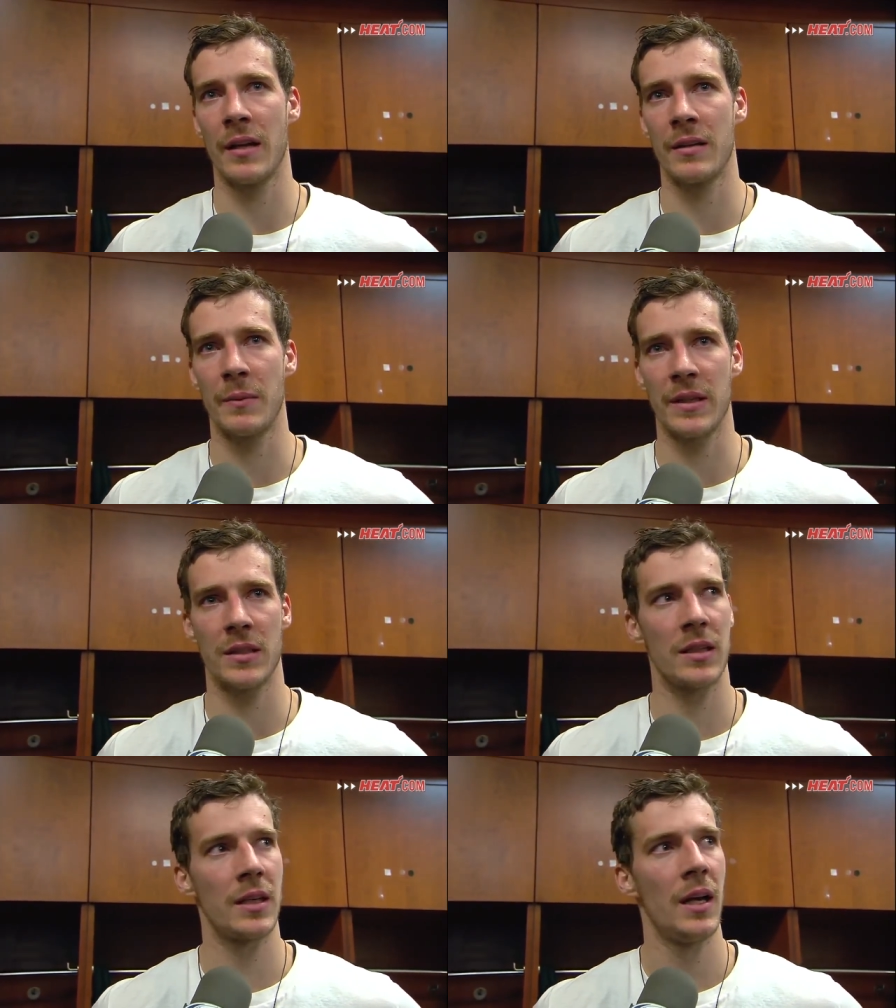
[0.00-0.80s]
And
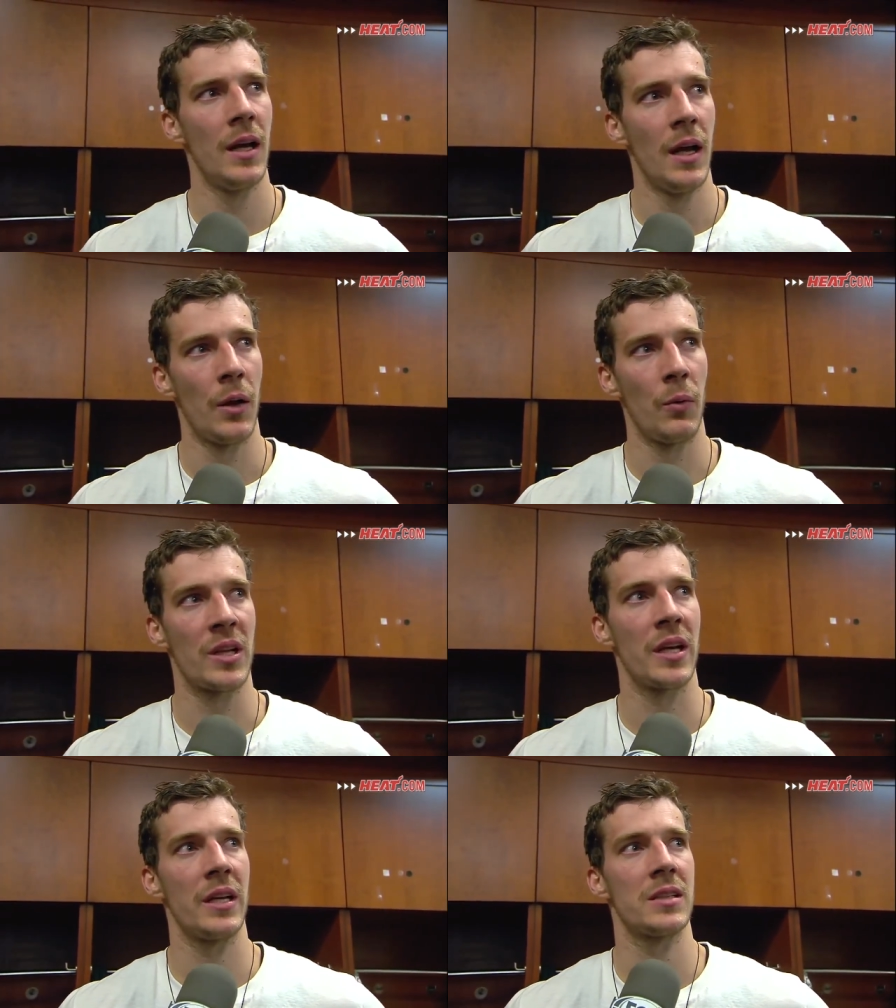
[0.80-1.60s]
especially
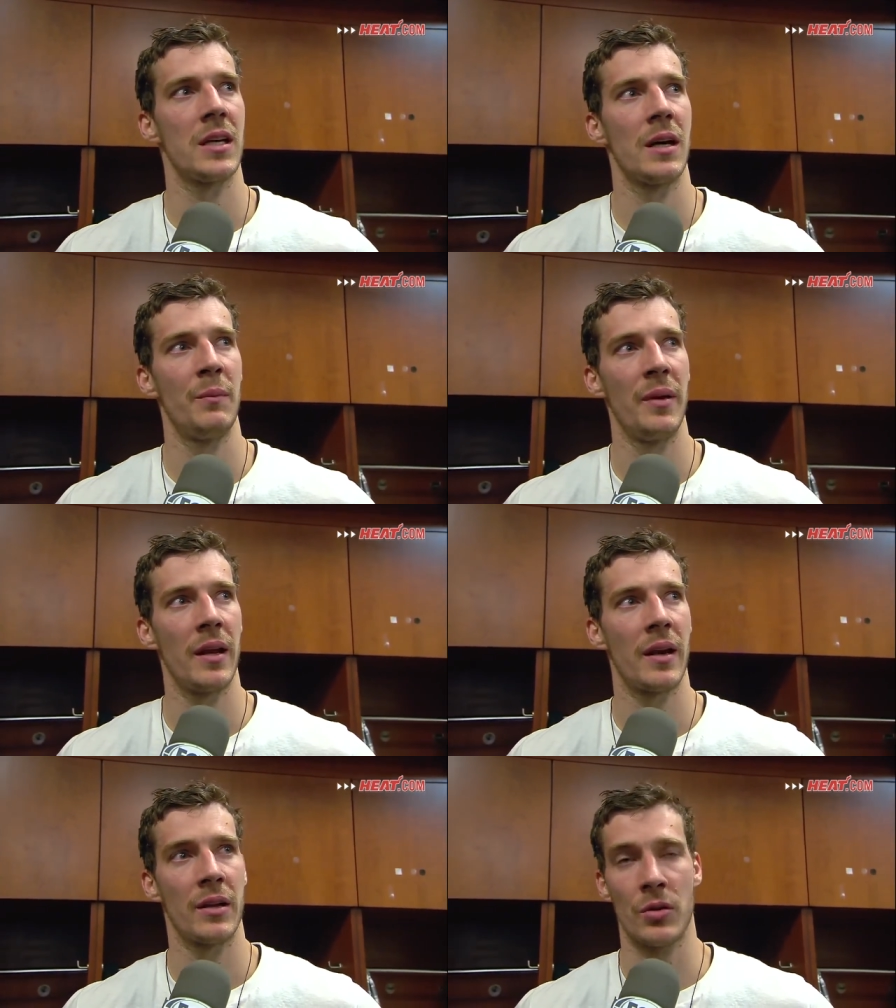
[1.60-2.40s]
with his uh,
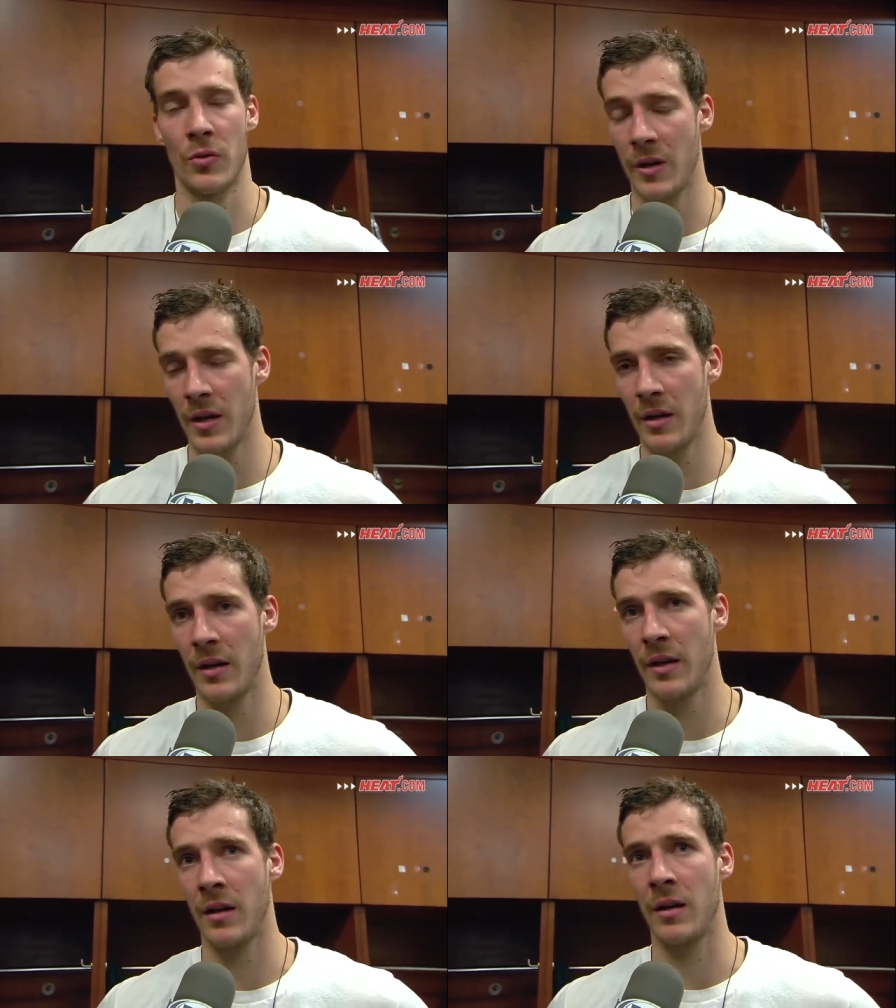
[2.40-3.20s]
ability to
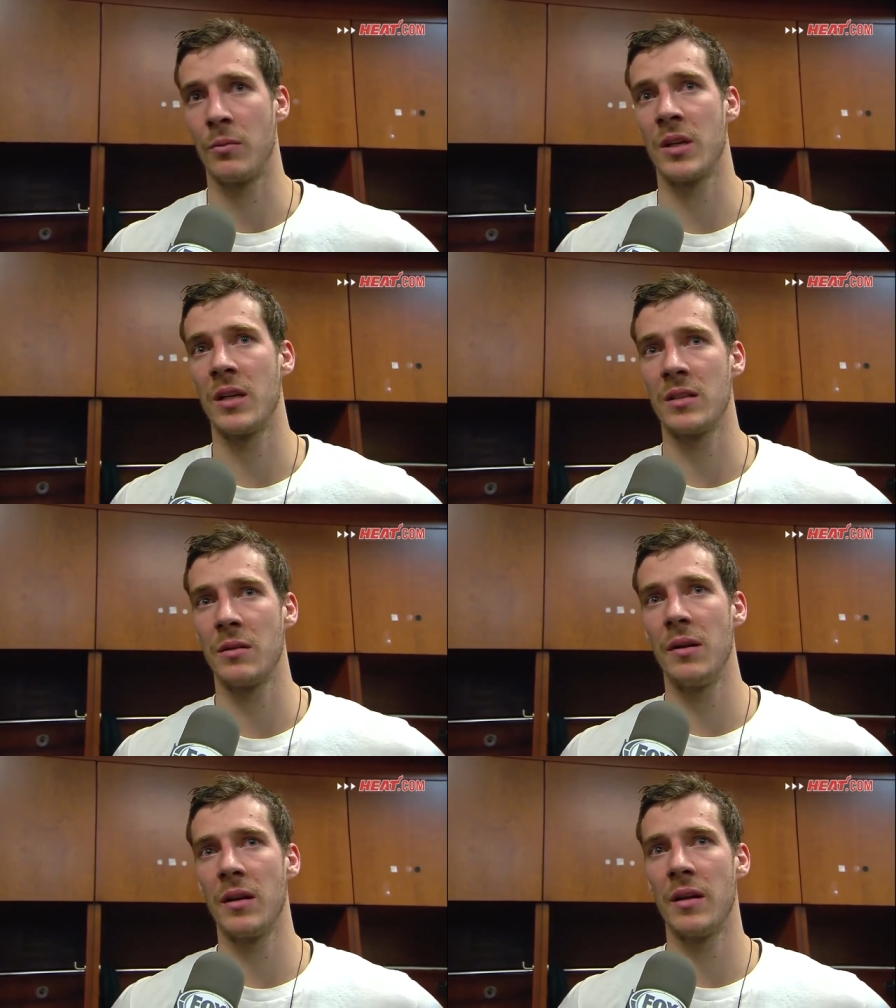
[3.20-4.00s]
run and with his
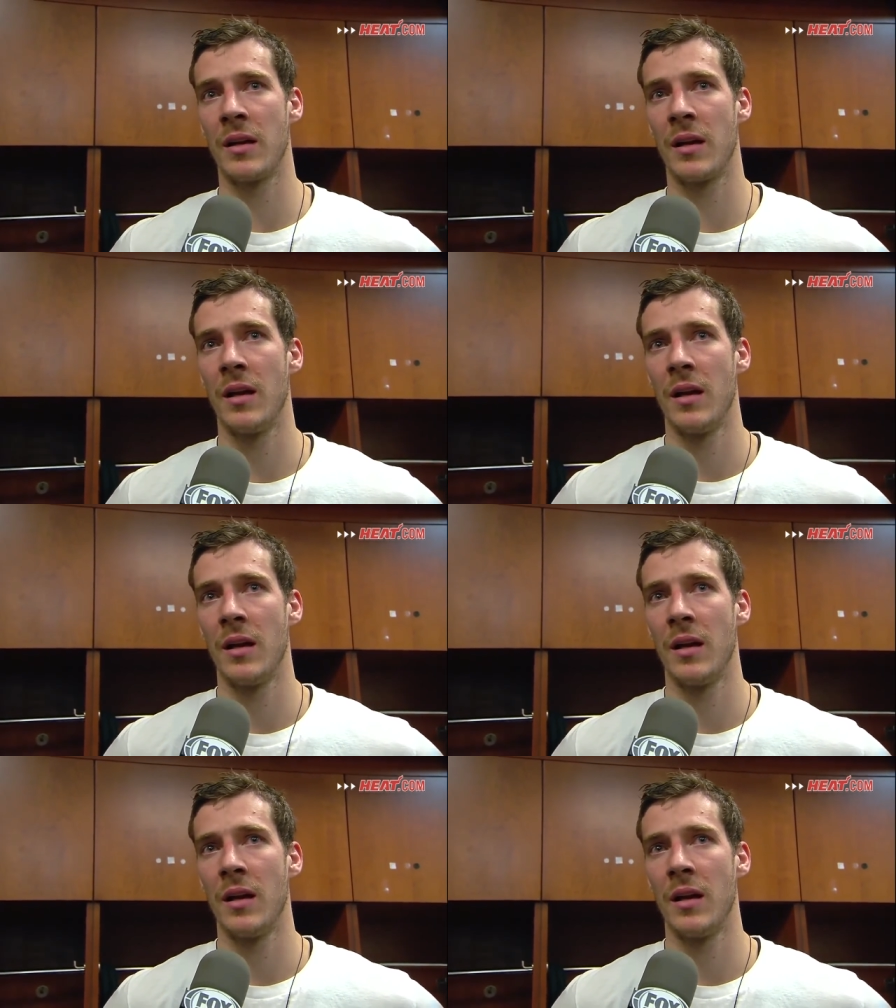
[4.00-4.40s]
ability,